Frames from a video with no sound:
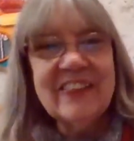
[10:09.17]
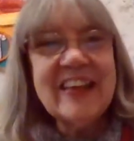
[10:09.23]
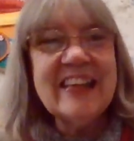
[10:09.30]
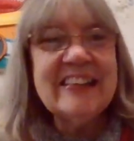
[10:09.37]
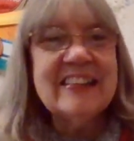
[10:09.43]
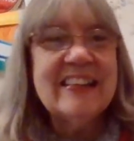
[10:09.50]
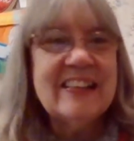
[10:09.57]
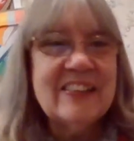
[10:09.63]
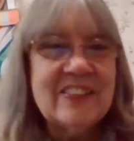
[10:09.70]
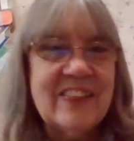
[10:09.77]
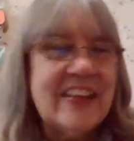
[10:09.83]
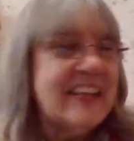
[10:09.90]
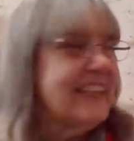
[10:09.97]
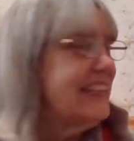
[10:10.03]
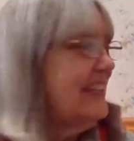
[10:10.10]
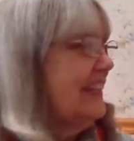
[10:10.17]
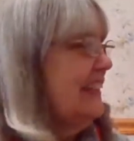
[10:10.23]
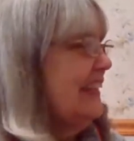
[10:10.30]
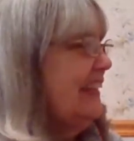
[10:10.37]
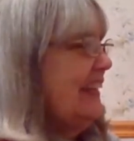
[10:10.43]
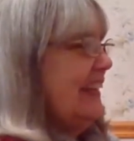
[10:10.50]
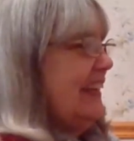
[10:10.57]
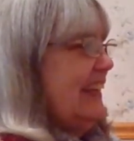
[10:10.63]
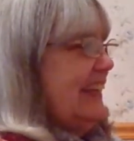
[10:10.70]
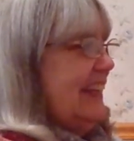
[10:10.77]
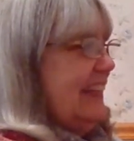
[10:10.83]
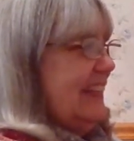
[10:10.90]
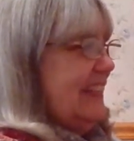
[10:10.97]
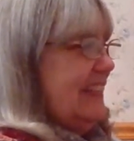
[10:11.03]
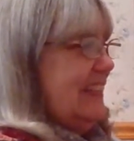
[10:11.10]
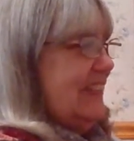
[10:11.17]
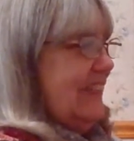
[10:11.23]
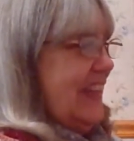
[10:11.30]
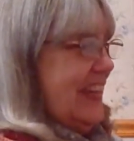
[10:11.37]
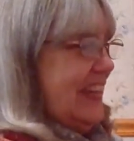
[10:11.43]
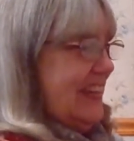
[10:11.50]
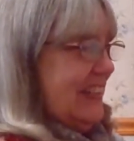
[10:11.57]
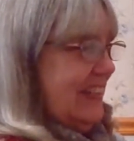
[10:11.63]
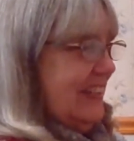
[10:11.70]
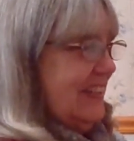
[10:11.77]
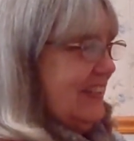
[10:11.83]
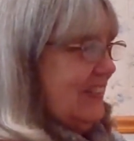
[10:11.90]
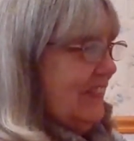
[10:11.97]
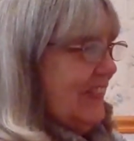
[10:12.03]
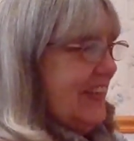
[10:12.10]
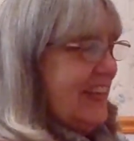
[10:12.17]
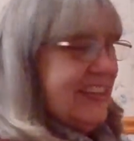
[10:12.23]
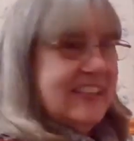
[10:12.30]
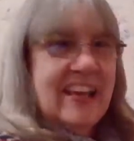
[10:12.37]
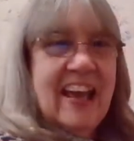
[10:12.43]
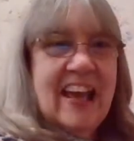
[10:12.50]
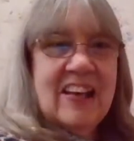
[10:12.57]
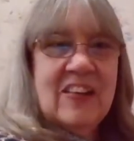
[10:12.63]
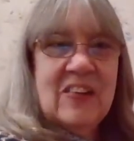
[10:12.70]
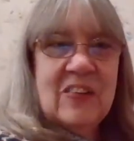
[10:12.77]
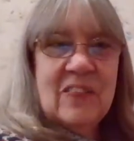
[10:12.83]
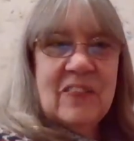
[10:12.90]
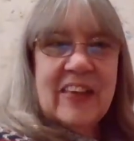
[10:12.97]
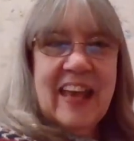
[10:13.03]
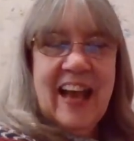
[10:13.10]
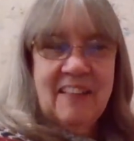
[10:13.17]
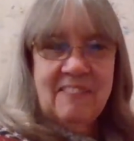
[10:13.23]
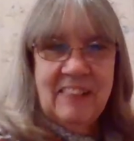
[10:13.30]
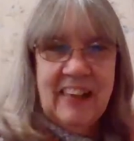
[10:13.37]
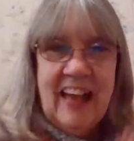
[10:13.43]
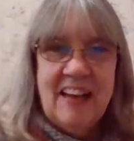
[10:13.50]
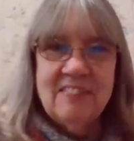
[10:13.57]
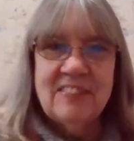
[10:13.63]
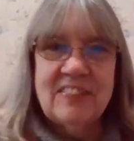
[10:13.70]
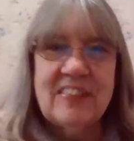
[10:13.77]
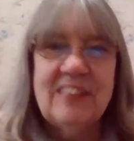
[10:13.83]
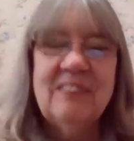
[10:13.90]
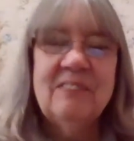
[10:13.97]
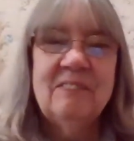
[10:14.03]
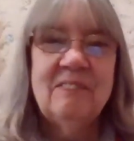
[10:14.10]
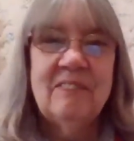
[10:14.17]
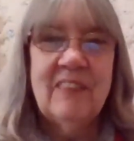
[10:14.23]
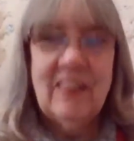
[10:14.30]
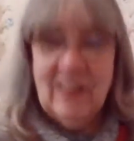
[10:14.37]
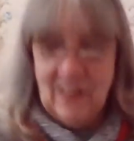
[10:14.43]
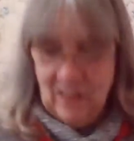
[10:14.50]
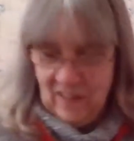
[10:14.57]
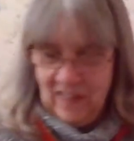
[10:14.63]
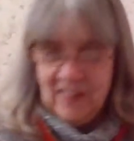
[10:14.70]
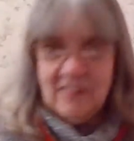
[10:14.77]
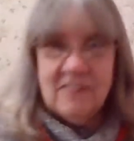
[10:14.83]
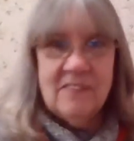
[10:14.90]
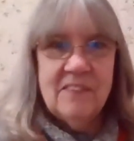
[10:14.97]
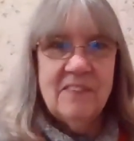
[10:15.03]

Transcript: tweet, tweet. Tweet, tweet. And who do we have left? Our,